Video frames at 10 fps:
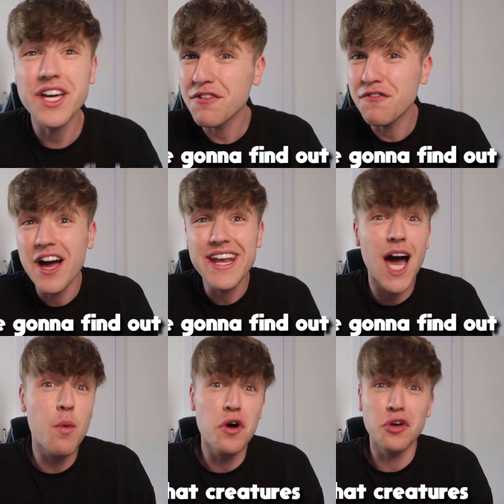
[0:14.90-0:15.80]
we're gonna find
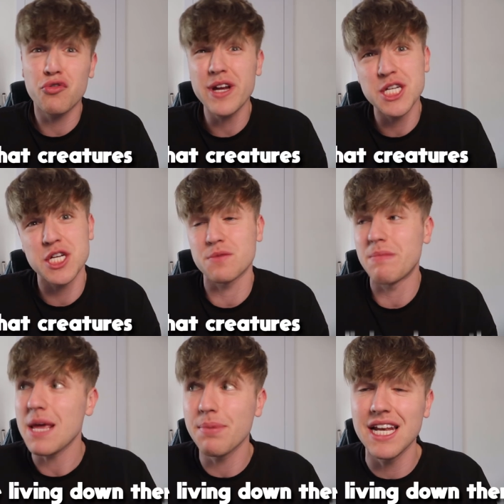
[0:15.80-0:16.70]
out what creatures
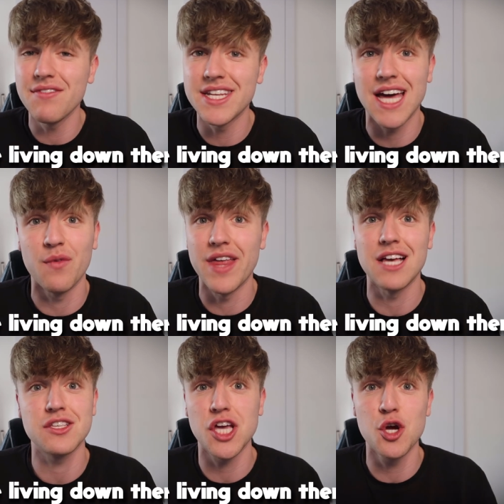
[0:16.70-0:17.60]
may be living down
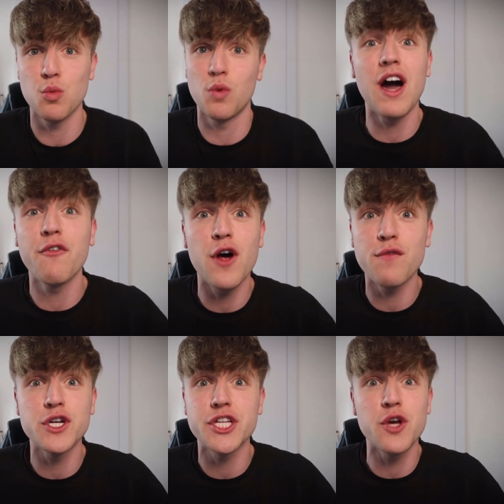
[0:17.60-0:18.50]
there. So, without
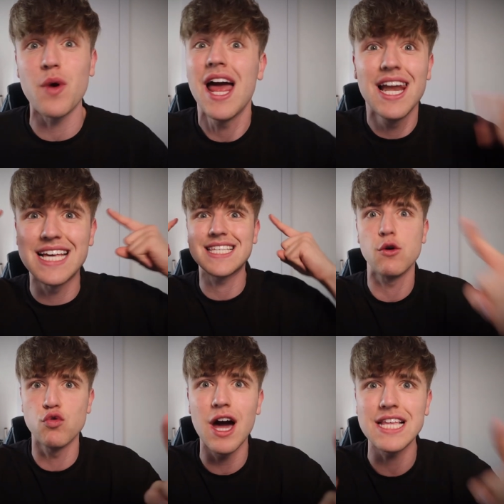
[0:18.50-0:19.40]
further ado, let's
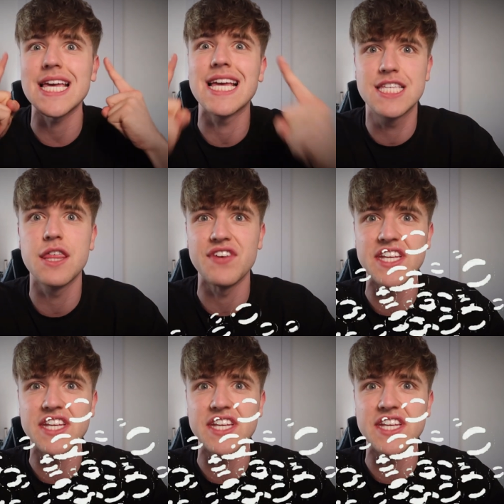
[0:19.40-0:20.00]
get right into the